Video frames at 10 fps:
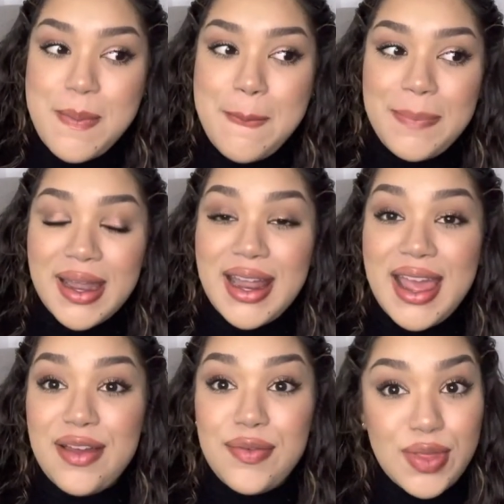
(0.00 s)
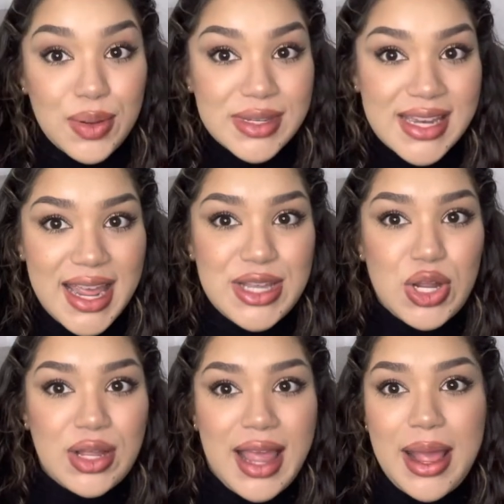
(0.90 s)
But if those days
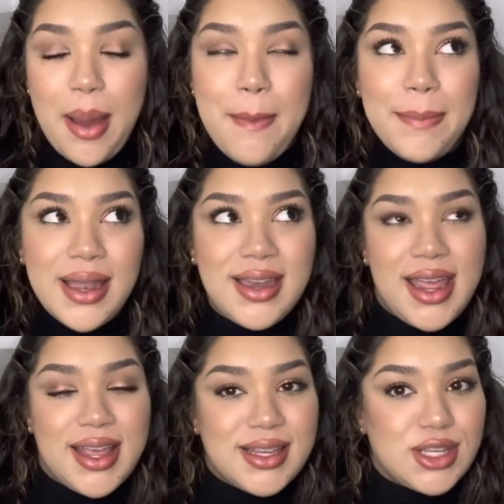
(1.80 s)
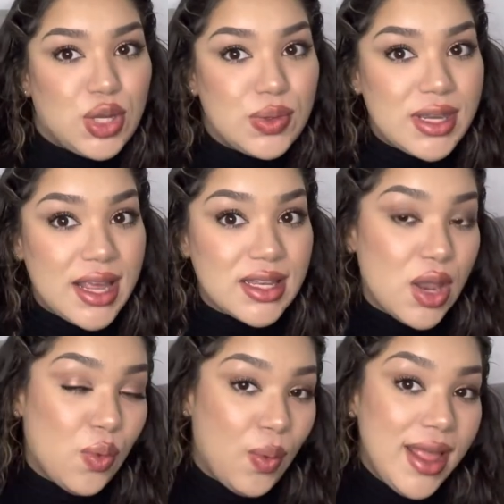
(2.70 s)
are like Mondays, Tuesdays,
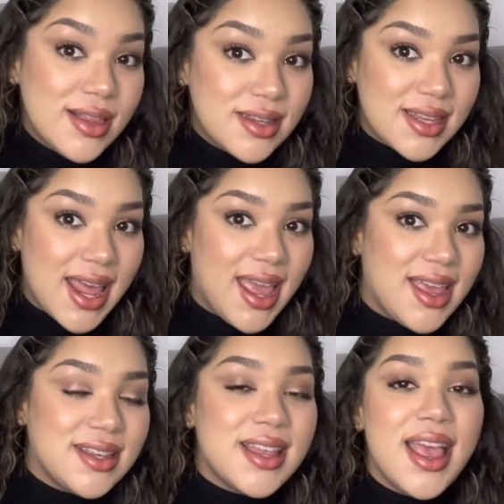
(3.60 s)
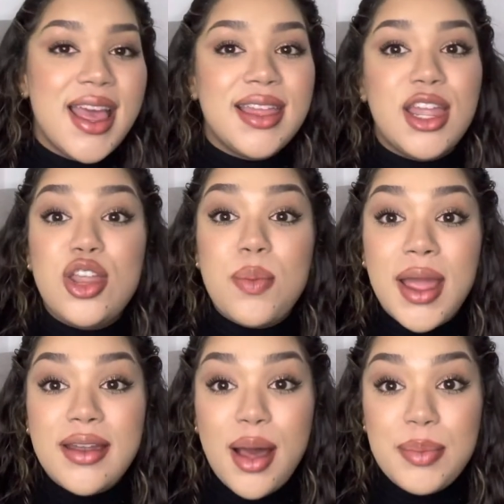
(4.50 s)
and Wednesdays, then you
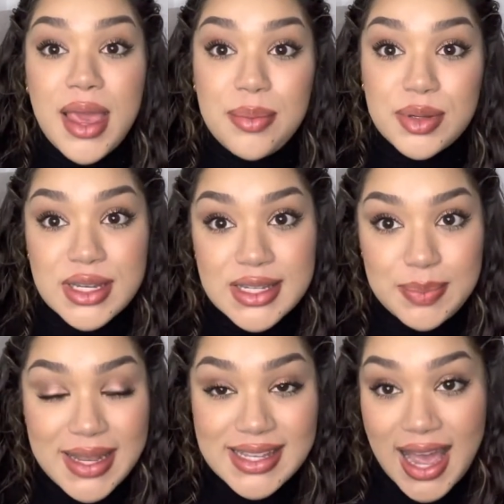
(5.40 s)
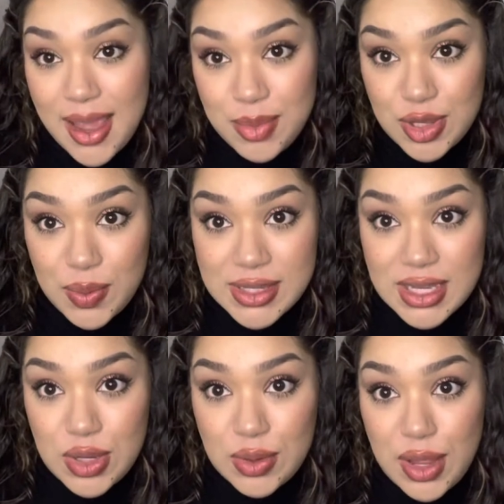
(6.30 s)
might not be able to spend time with the ones that
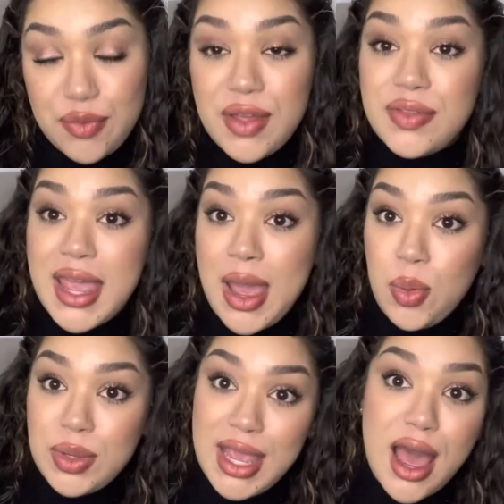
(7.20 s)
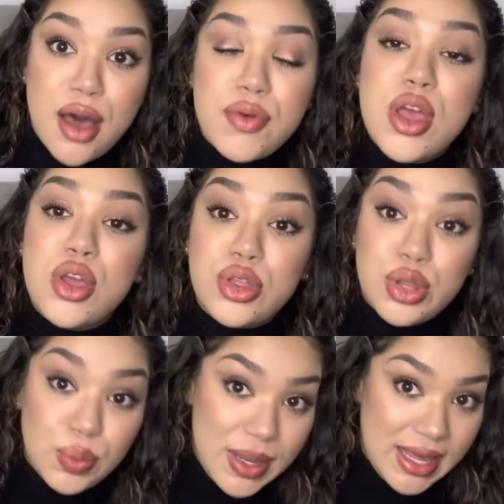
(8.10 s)
you love if they only have the
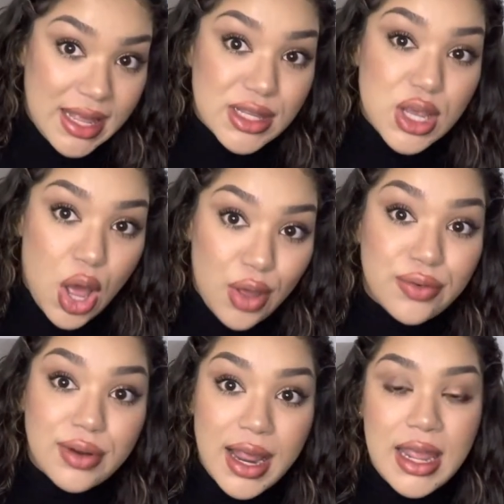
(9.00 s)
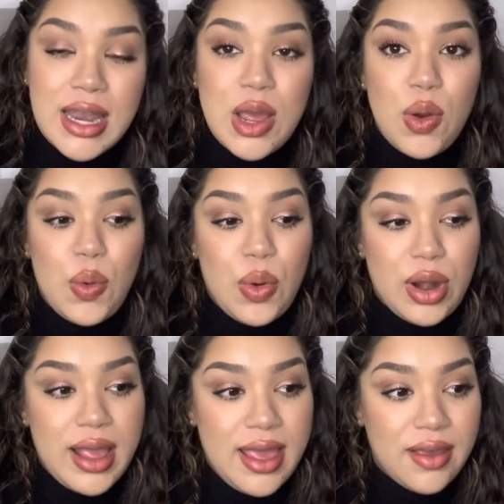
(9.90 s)
weekends off, right? Or
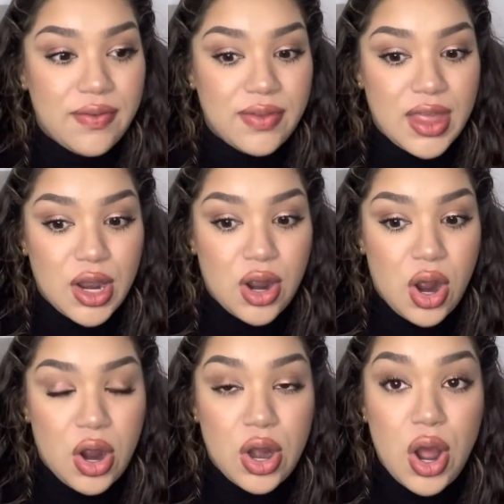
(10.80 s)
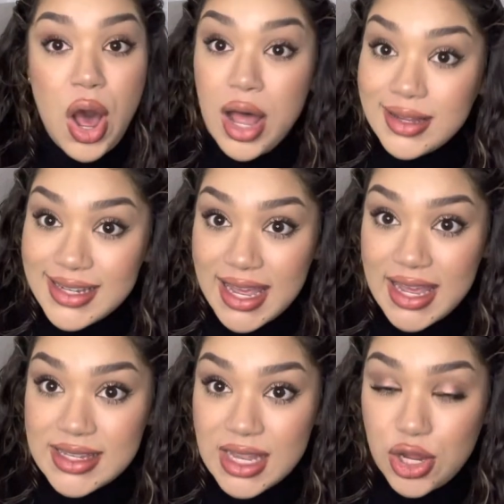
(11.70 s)
if there are
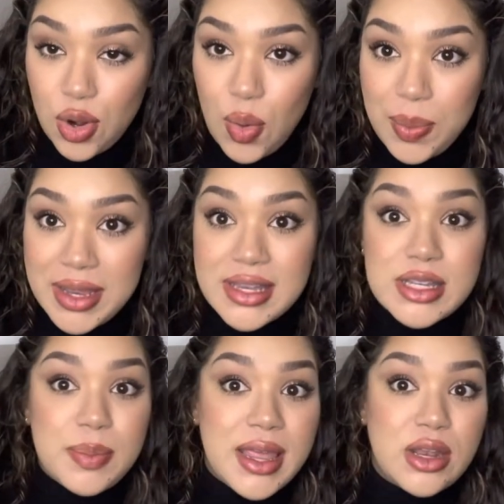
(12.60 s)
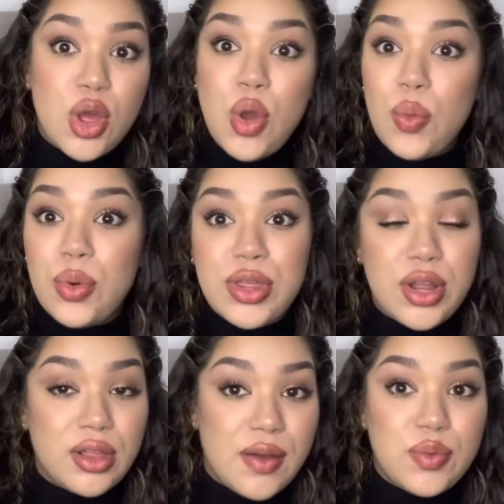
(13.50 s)
holidays that you're hoping to spend with your
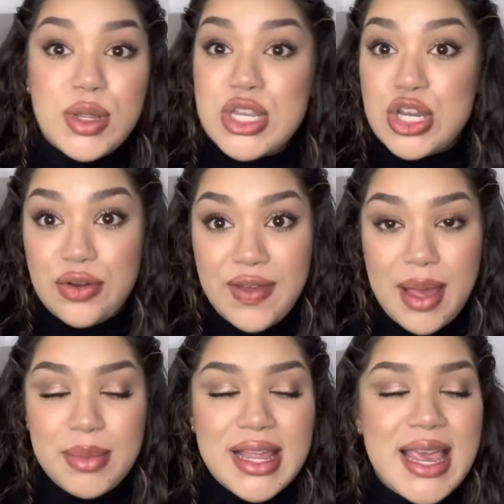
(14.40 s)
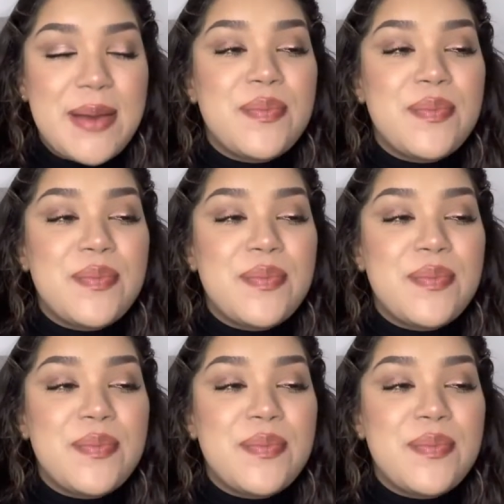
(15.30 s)
loved ones and your family,